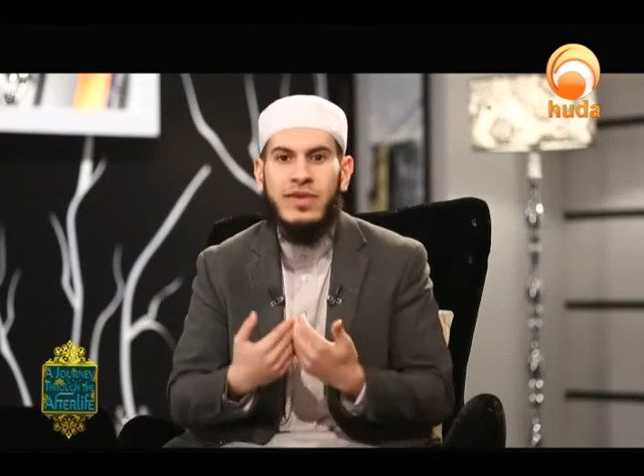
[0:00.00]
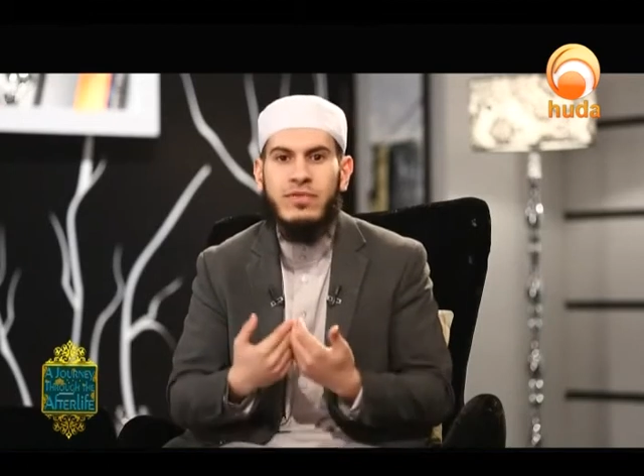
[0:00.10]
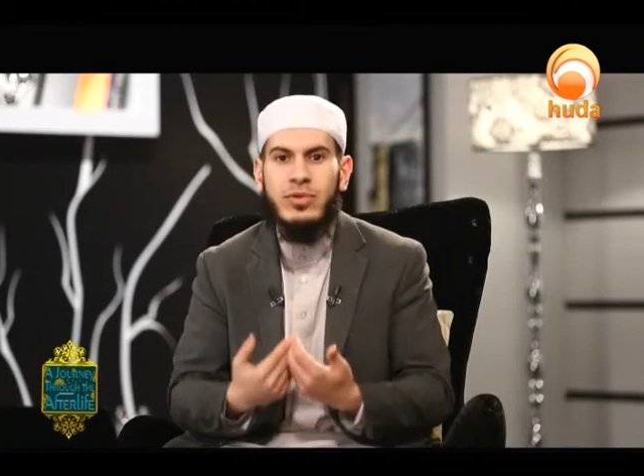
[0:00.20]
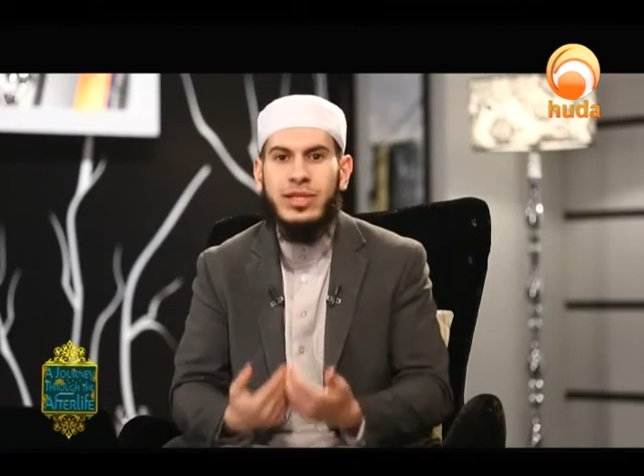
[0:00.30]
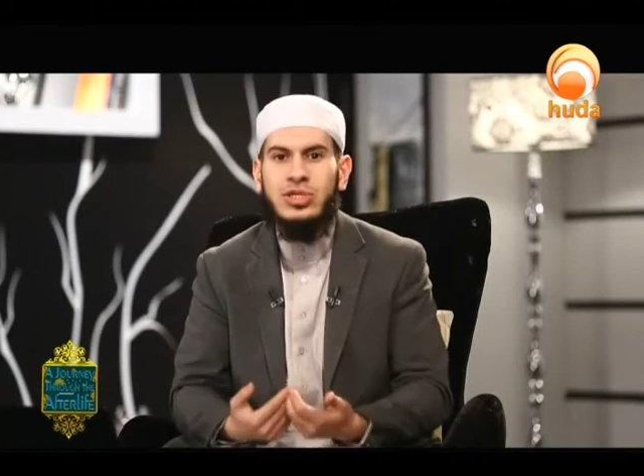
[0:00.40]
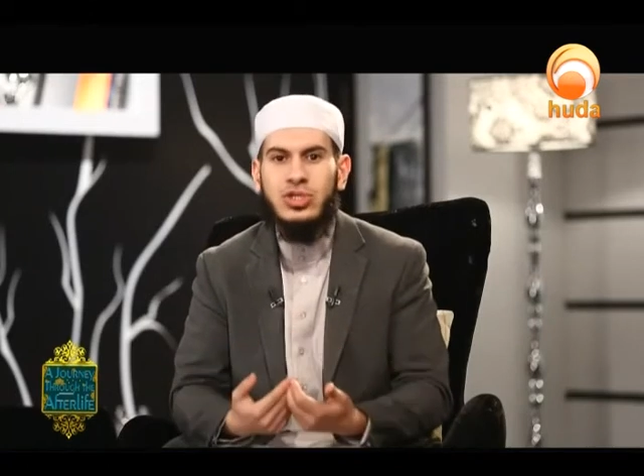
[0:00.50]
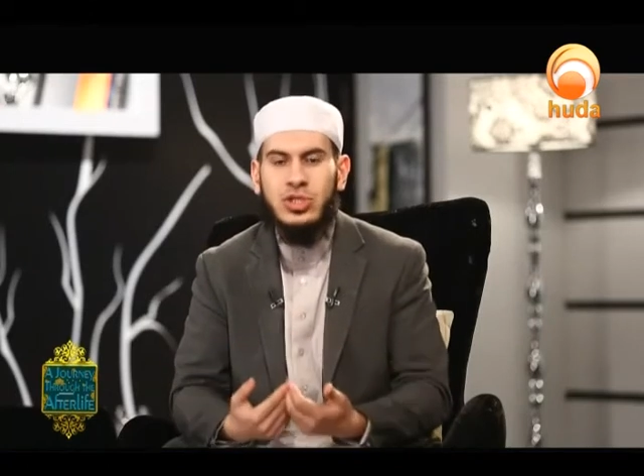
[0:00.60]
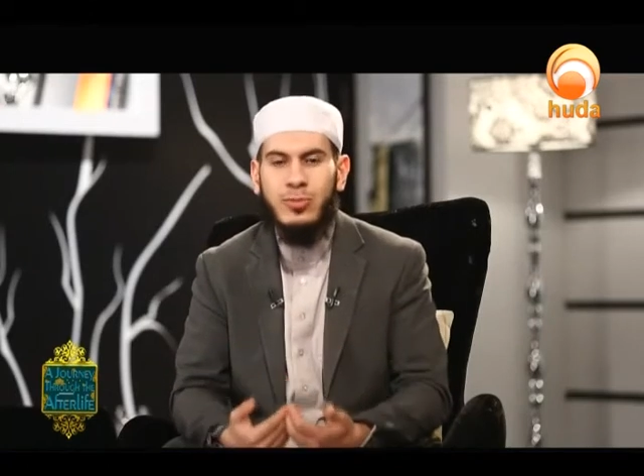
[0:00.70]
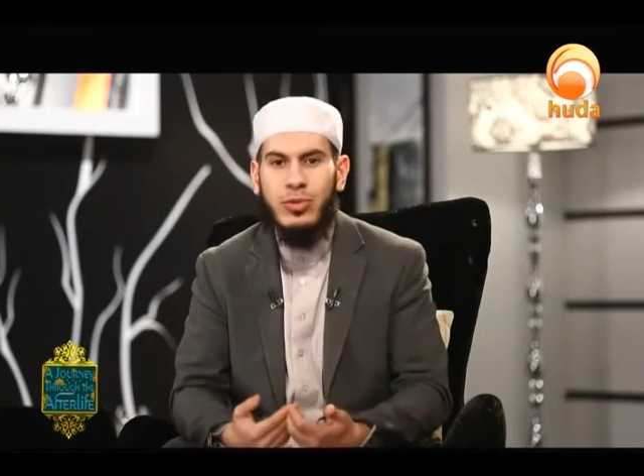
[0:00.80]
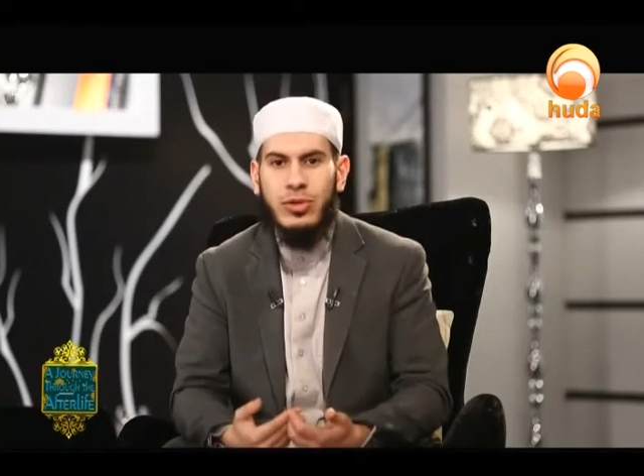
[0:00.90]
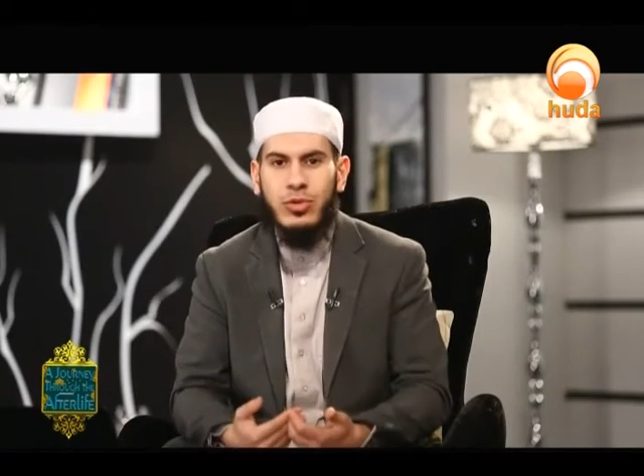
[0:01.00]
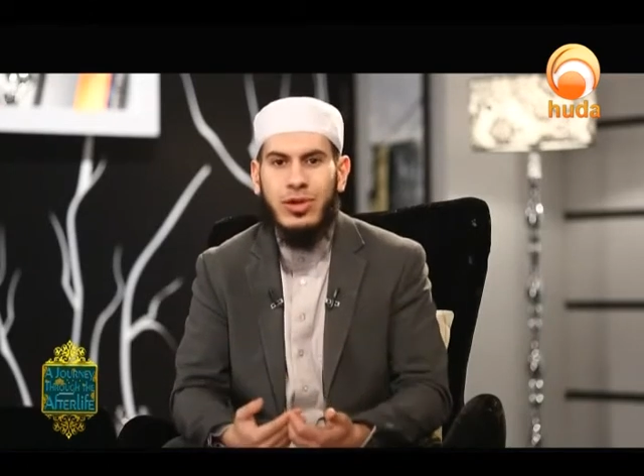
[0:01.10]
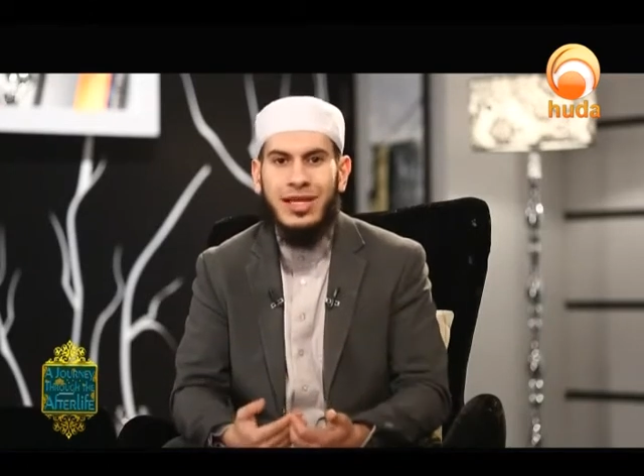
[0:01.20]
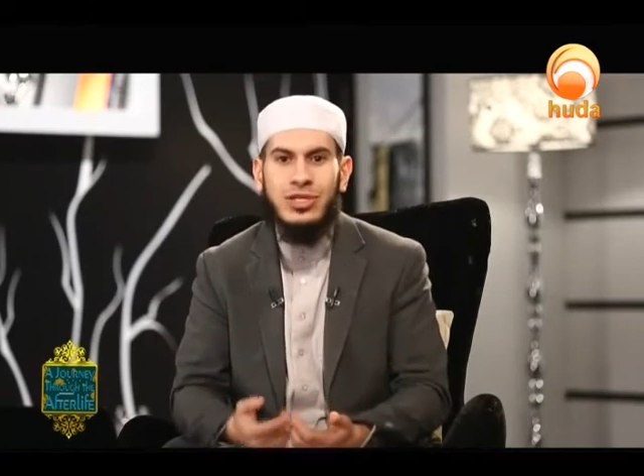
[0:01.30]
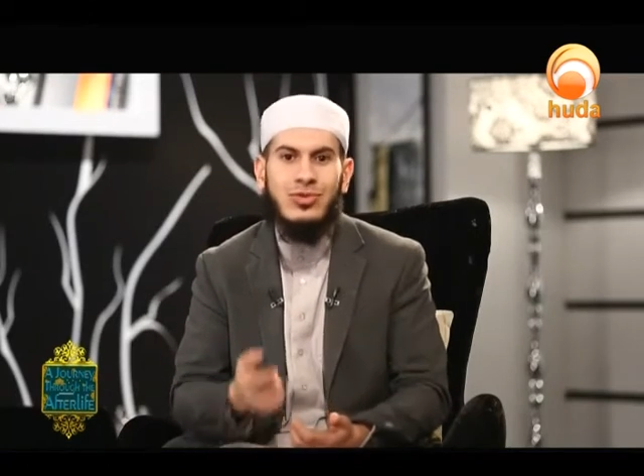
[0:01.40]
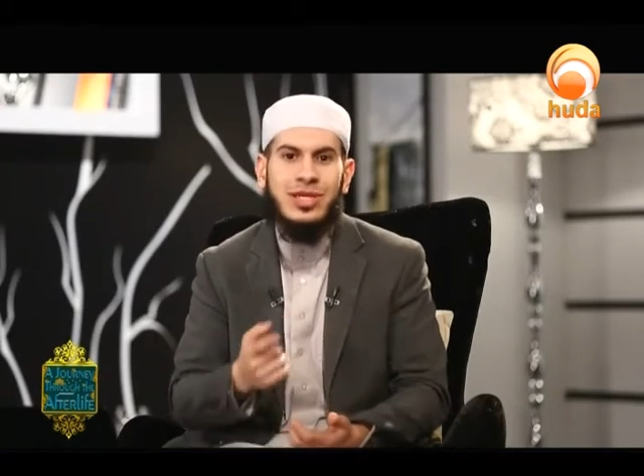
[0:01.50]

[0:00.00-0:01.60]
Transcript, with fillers: to have a relationship with the Quran,